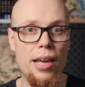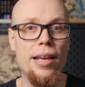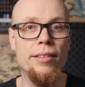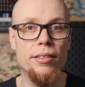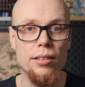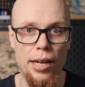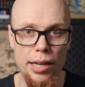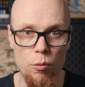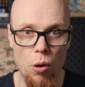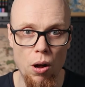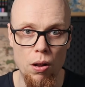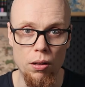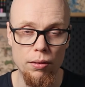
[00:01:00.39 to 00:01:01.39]
hits a
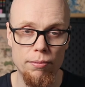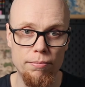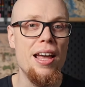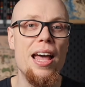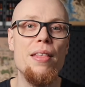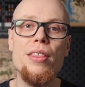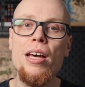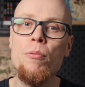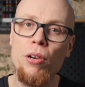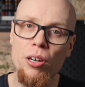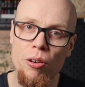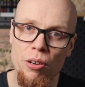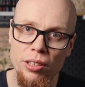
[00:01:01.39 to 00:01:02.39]
wall. And then
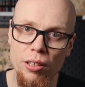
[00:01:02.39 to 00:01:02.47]
we're going